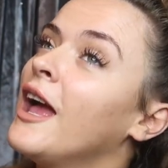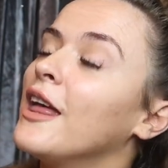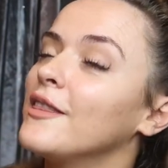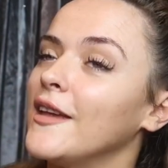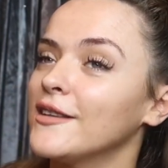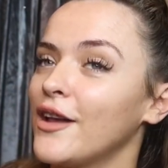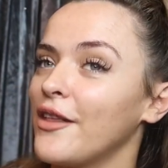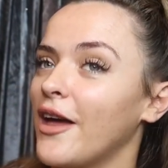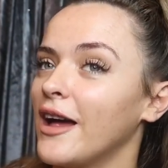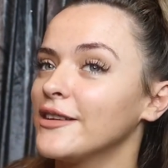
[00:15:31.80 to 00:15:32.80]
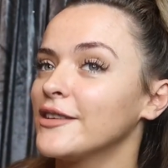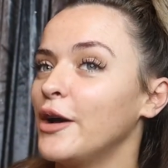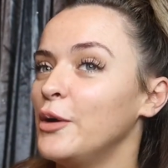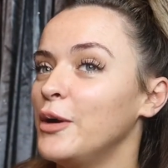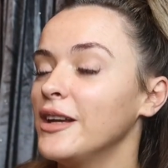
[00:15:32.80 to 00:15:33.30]
and things like that.
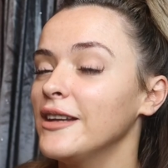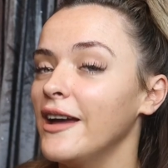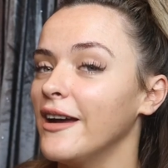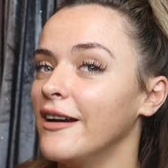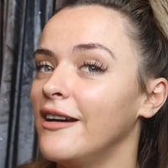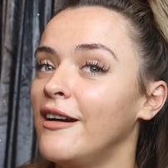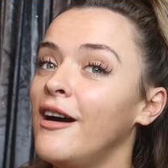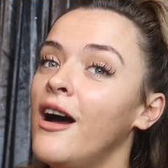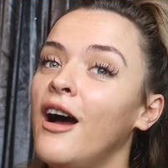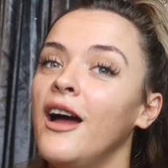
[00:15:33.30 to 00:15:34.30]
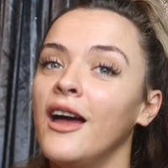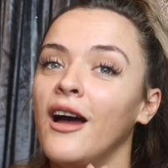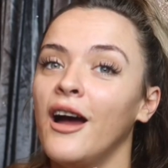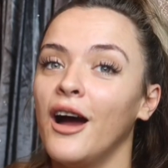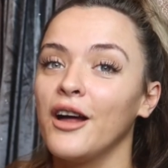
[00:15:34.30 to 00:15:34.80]
So yeah,
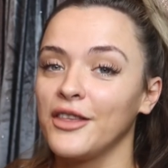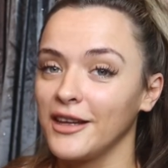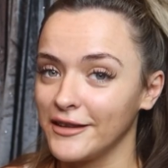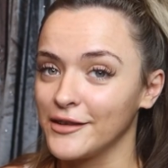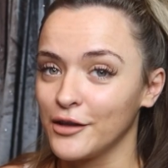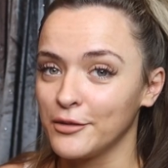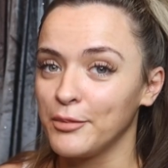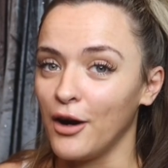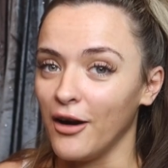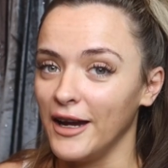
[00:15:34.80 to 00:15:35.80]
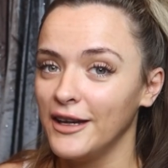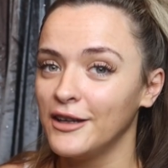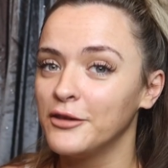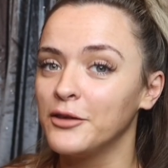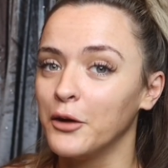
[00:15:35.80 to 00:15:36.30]
I think it's a good buy
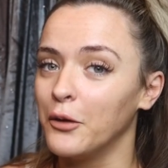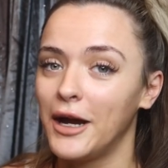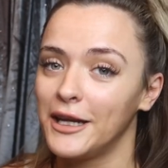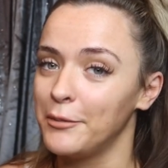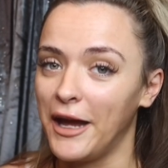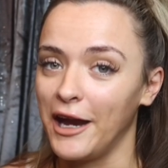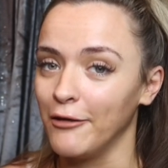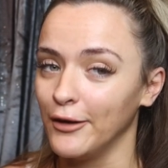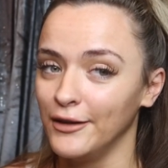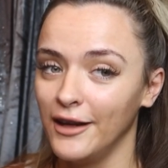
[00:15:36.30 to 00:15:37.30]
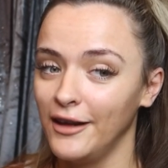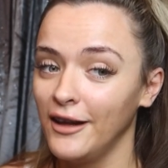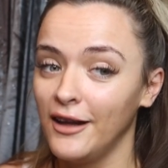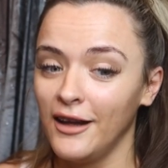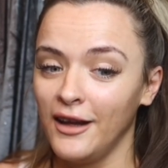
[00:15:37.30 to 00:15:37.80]
for any parent
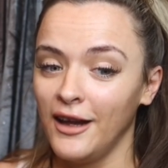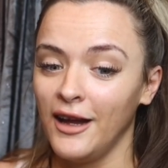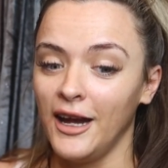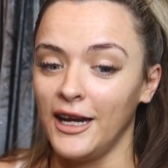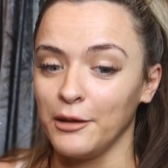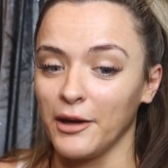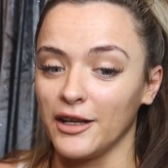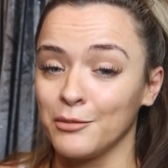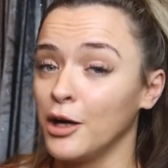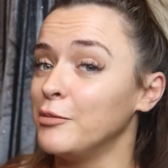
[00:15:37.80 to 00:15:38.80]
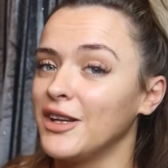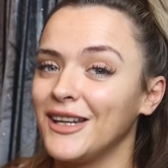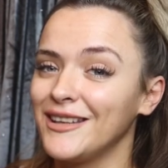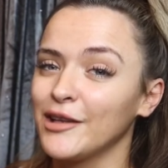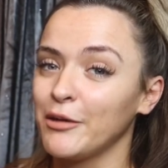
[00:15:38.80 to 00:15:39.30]
anywhere at the moment, and
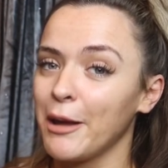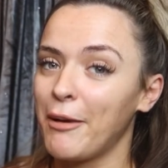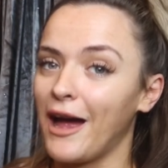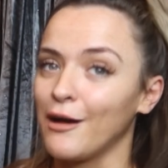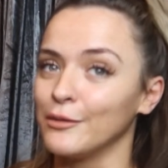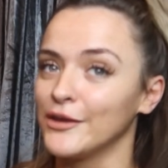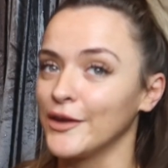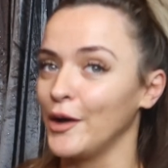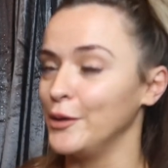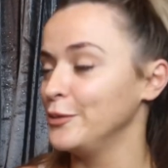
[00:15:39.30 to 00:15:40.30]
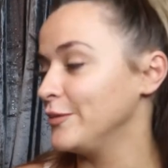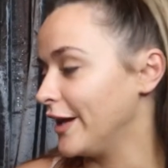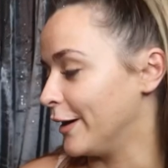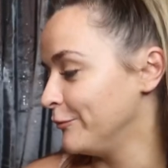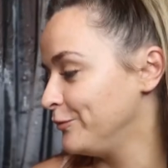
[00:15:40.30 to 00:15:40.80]
it's only a pound, so
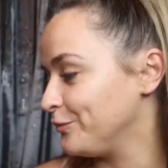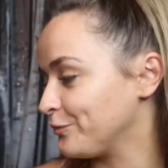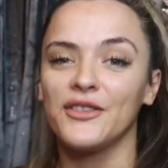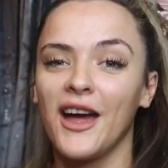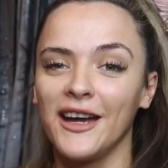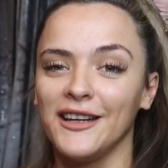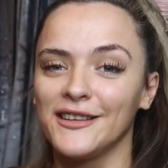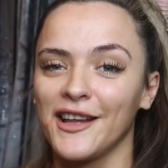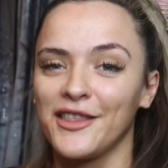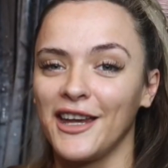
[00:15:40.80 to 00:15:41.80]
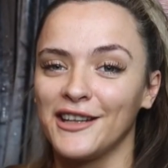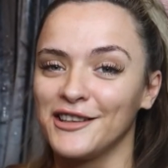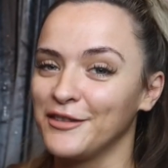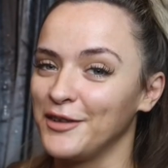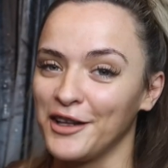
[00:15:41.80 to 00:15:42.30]
yeah. That is the
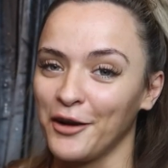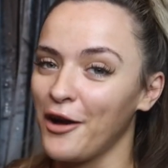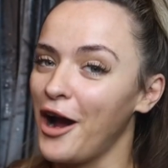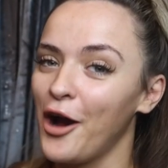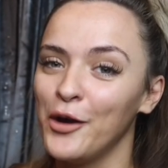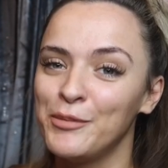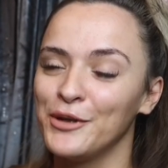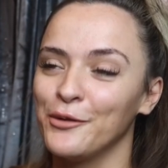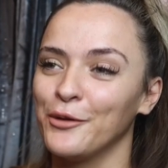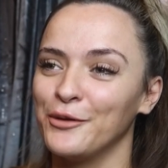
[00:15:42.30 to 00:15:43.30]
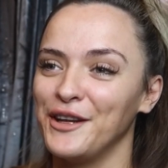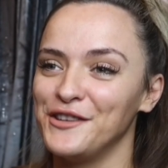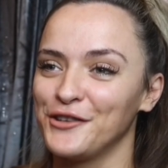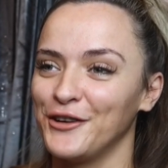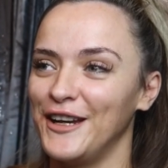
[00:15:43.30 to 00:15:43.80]
end of the video. I hope you all
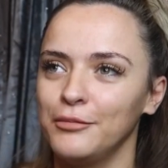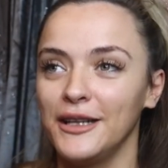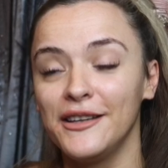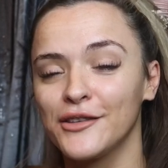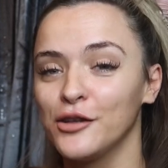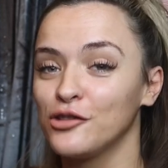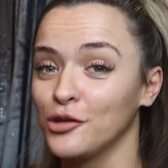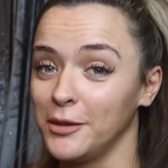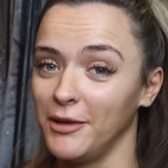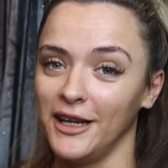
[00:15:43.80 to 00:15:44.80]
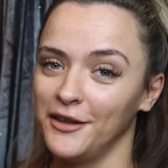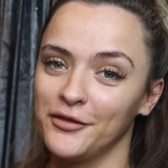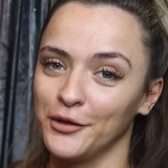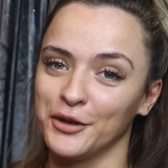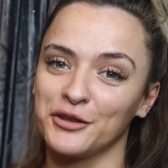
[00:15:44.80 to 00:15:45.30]
enjoy it. Please do join
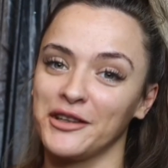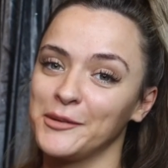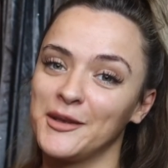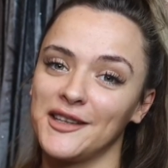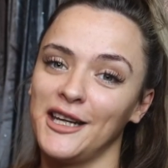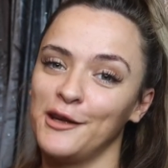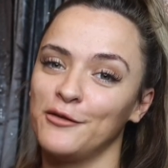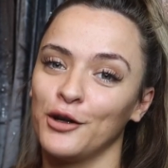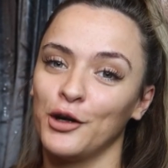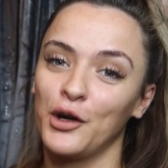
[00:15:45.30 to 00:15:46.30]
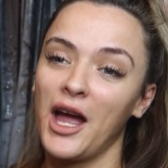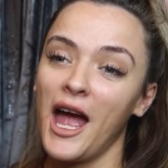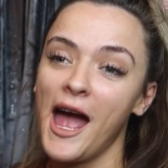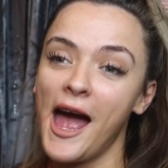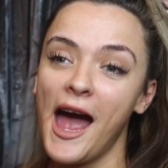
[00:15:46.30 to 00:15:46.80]
me for a Christmas Eve vlog
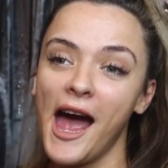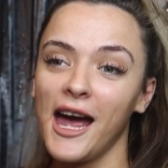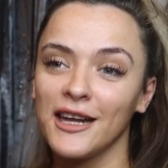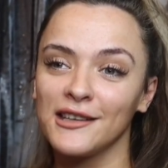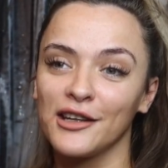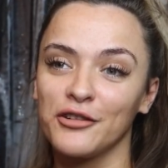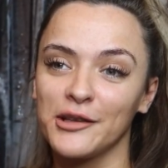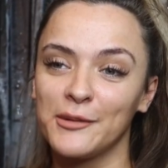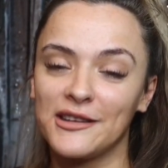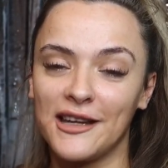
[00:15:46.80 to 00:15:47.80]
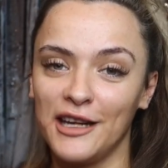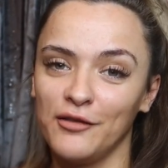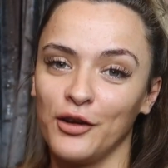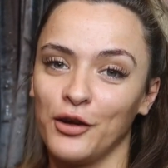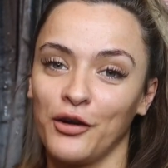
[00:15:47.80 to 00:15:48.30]
and a Christmas
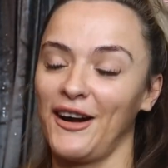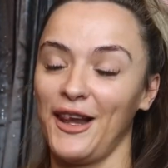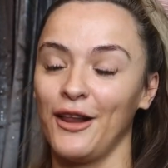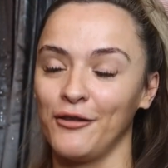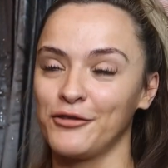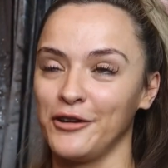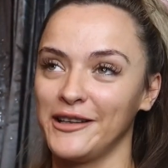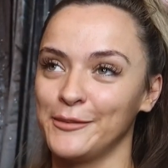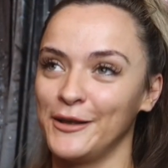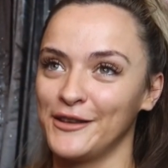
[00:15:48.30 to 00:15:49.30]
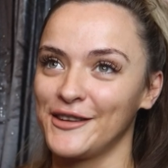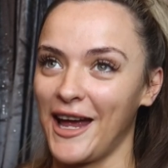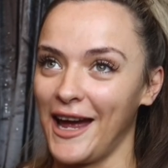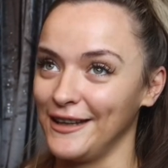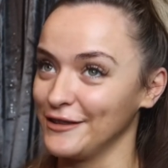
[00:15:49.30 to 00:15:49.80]
Day vlog. I love
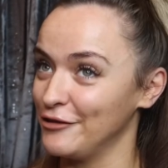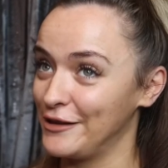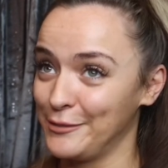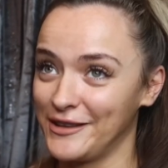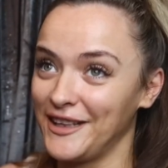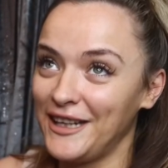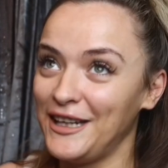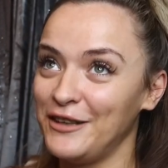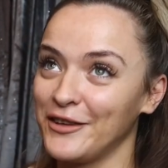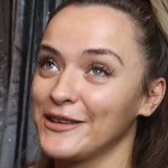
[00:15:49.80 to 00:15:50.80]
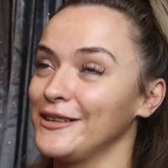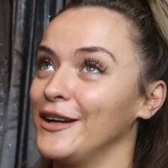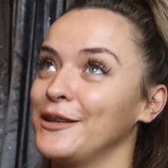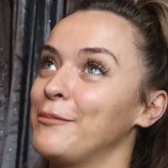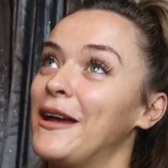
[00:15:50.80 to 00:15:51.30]
Christmas and Christmas Eve. It's
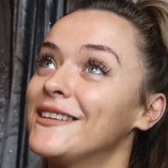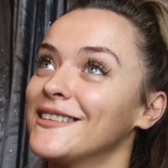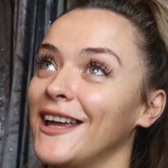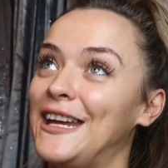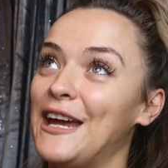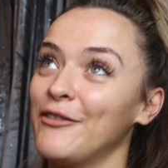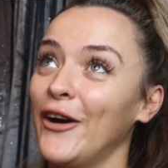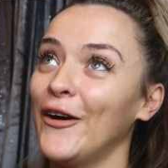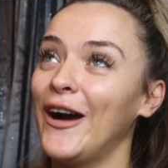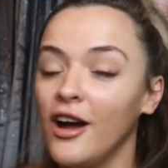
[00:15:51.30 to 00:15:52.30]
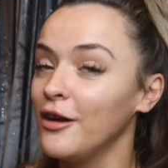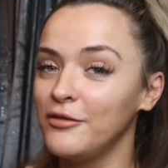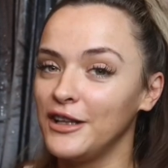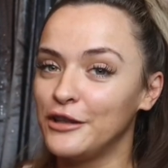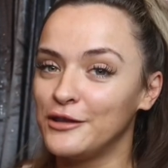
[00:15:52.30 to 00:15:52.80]
like the best day ever.
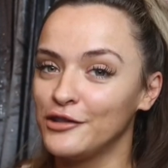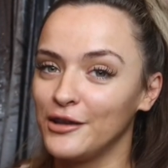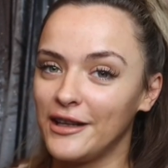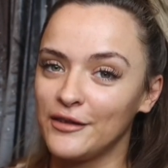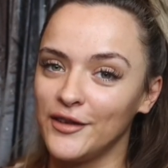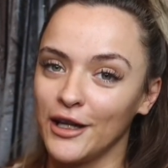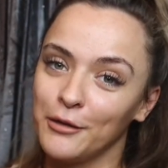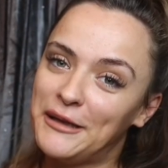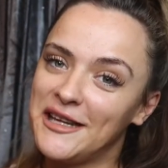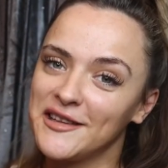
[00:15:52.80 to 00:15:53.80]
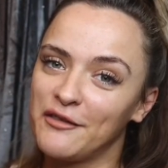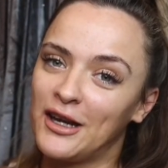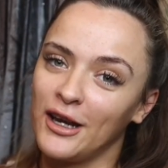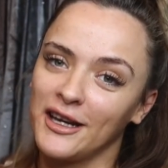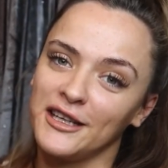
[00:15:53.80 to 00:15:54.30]
Hopefully you enjoyed this video. Please
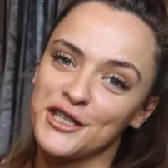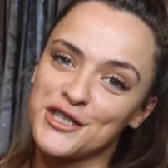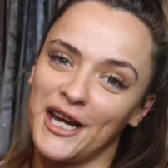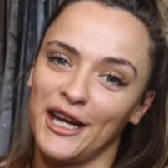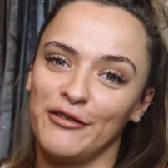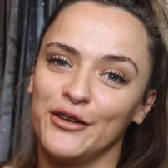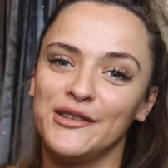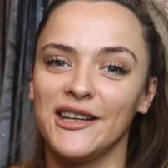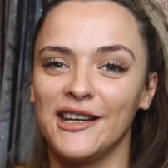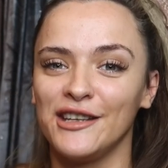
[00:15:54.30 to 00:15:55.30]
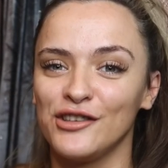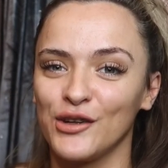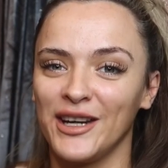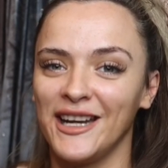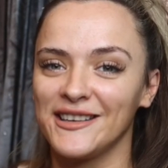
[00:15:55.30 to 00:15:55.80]
give it a like and a share if you did
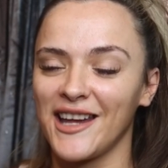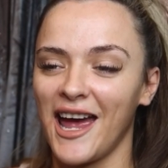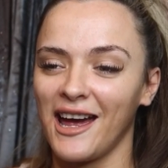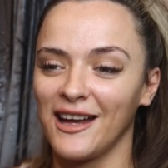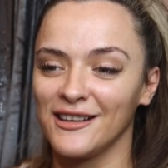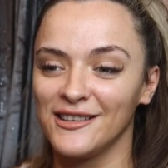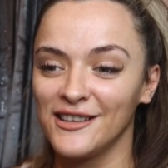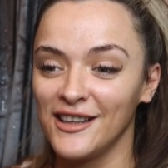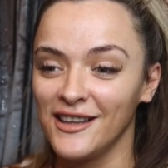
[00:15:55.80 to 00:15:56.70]
enjoy it, and